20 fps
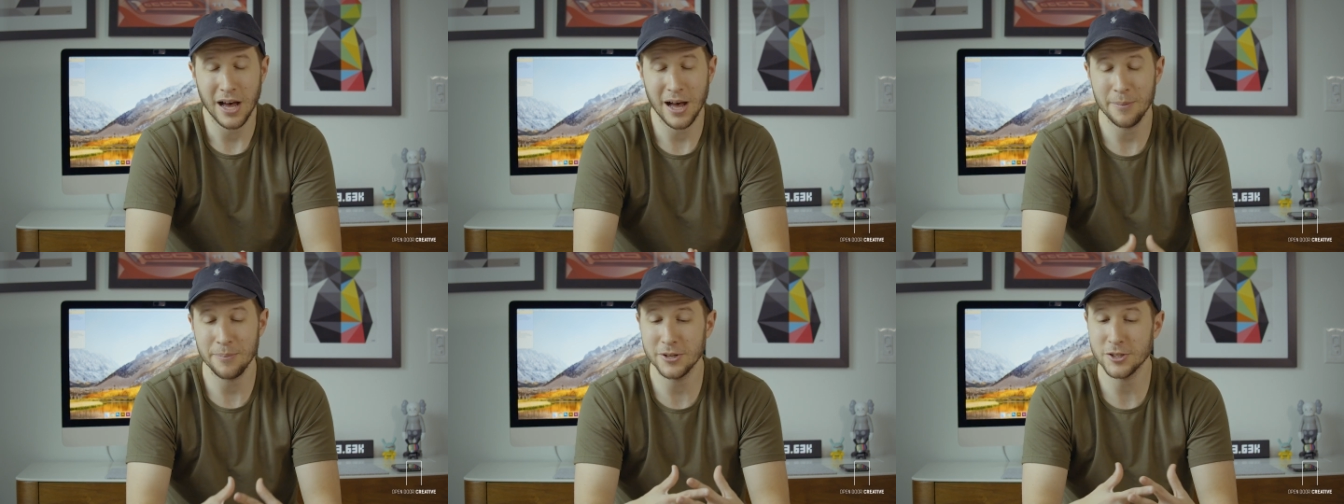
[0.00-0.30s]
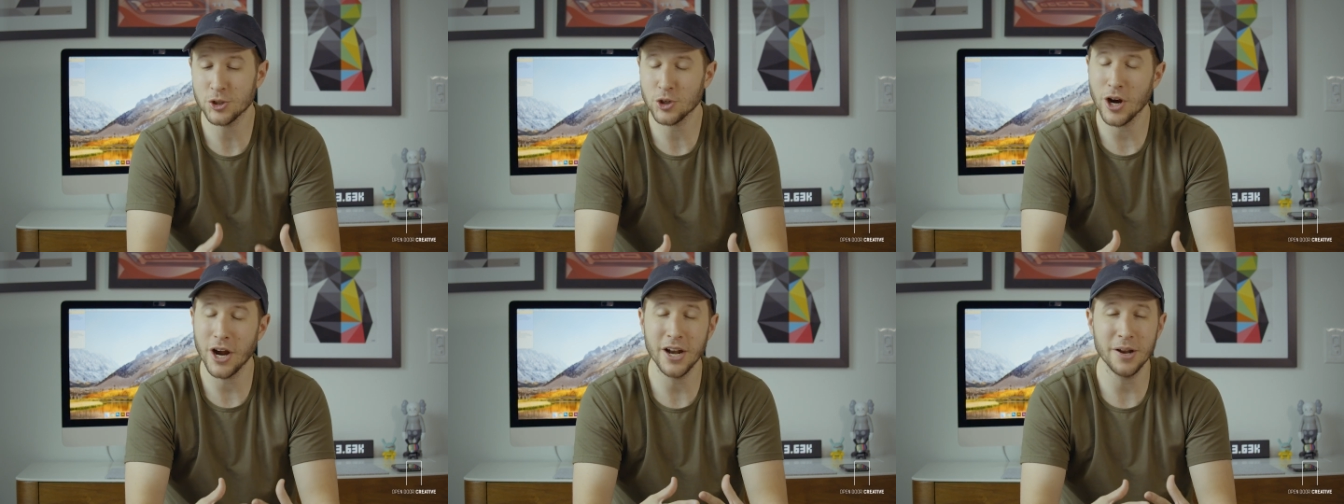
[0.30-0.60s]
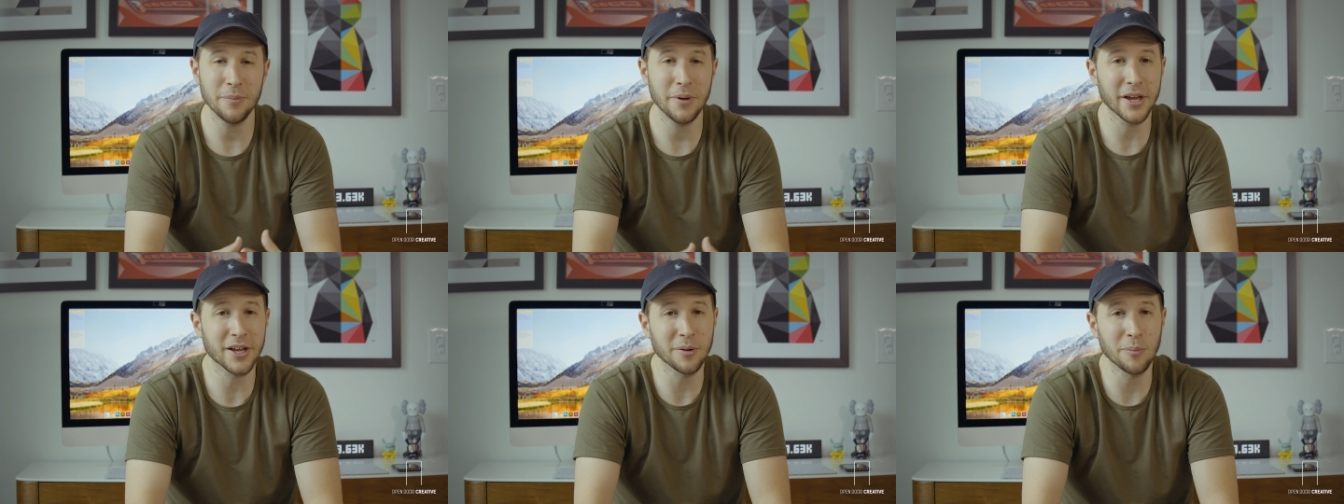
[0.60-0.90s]
I've been trying
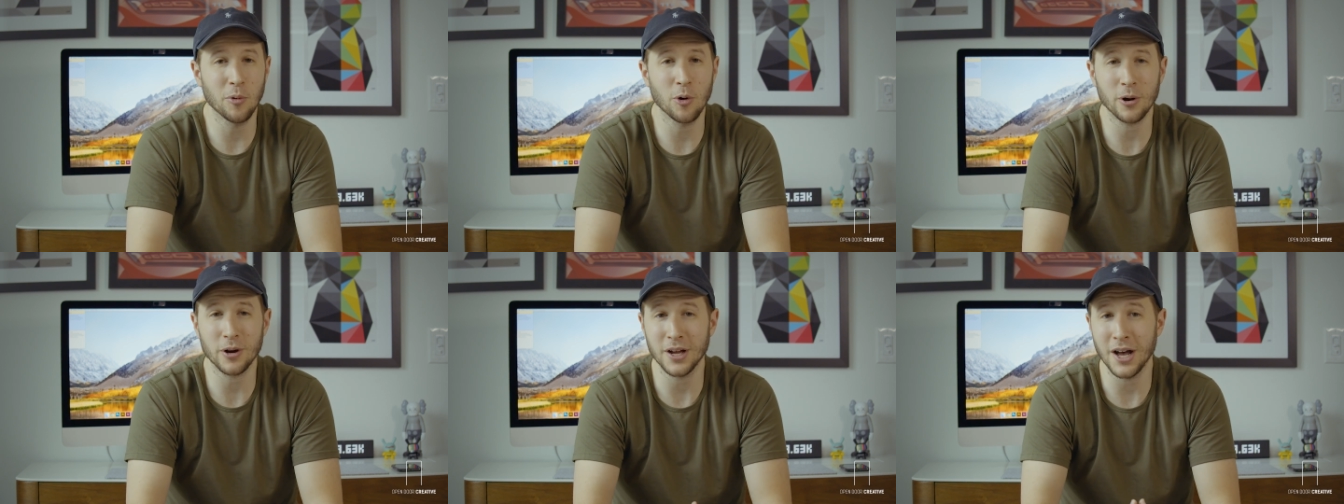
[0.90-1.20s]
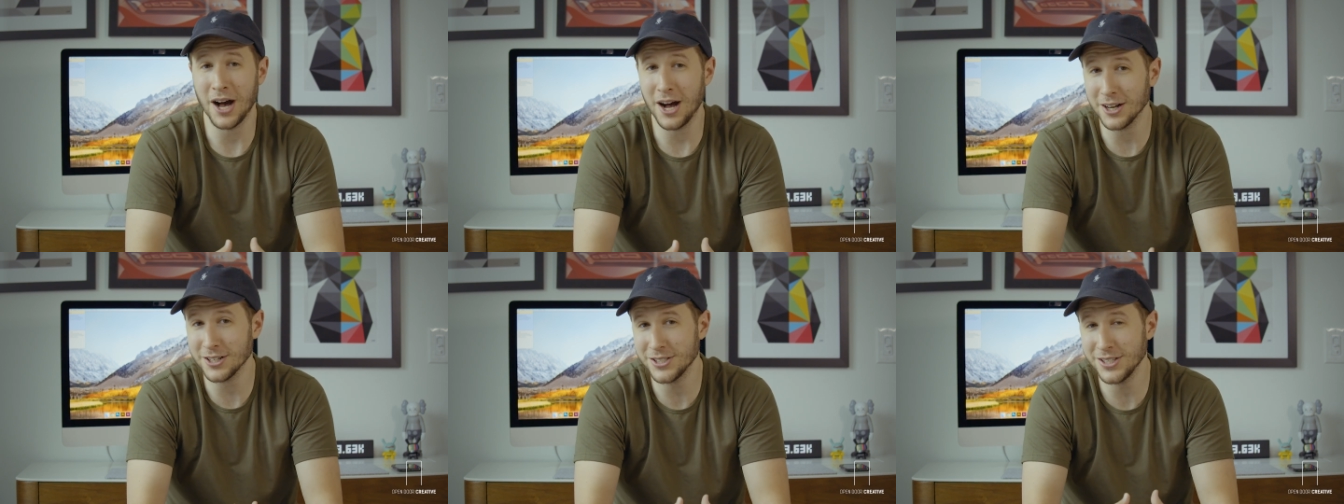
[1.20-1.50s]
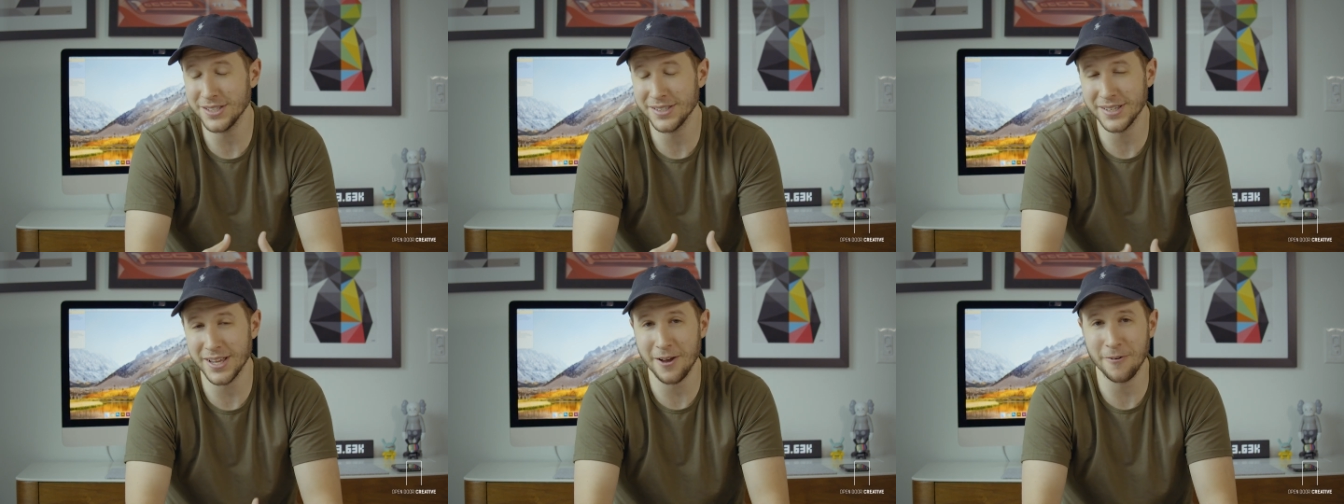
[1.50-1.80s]
to make a more
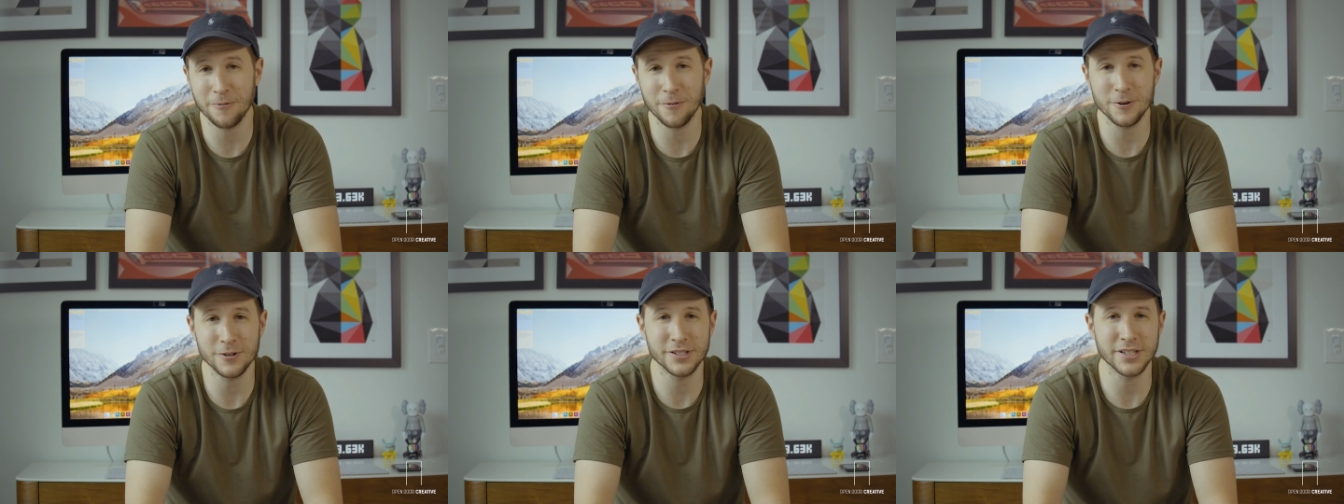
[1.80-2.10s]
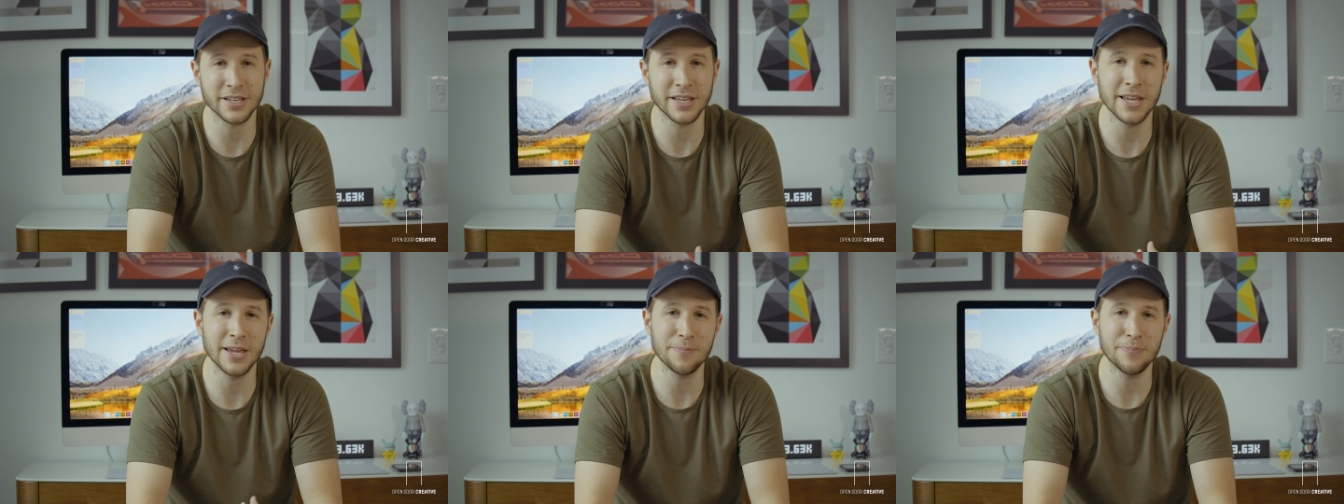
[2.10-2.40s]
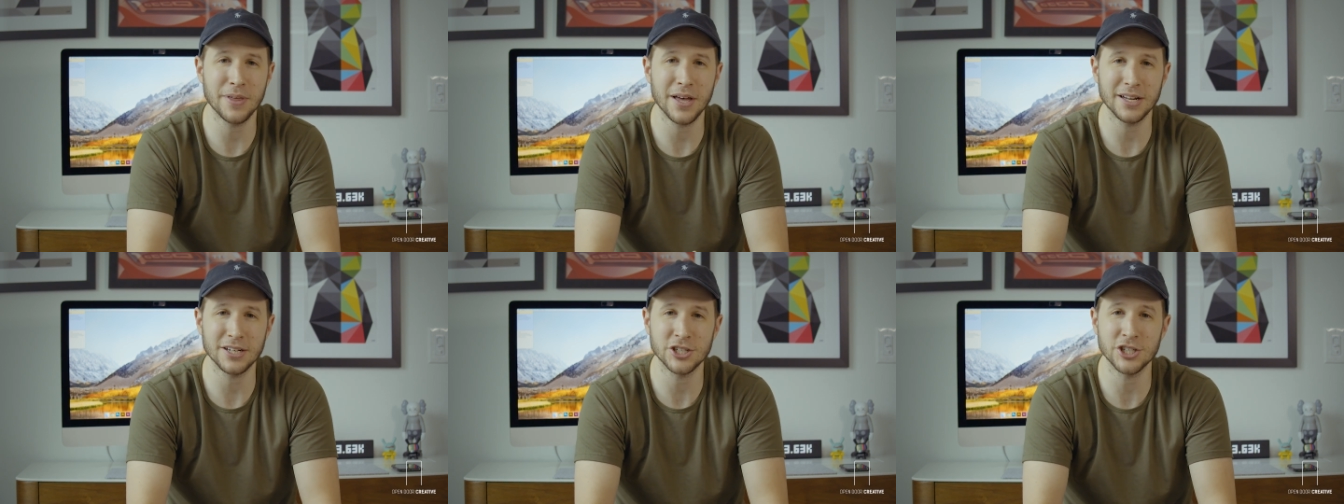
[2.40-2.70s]
conscious effort to keep
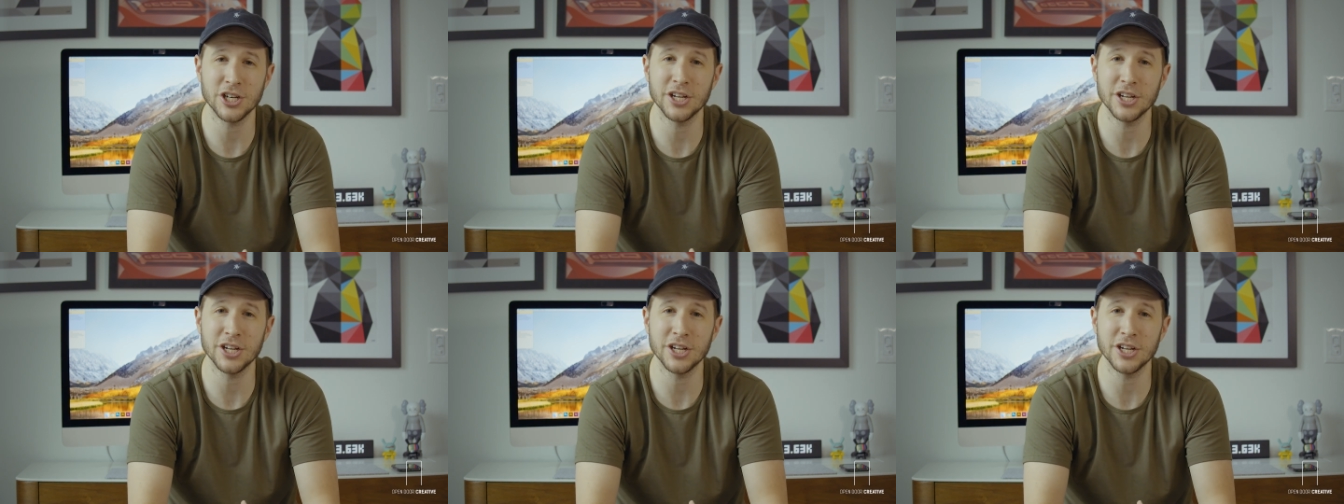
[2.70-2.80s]
that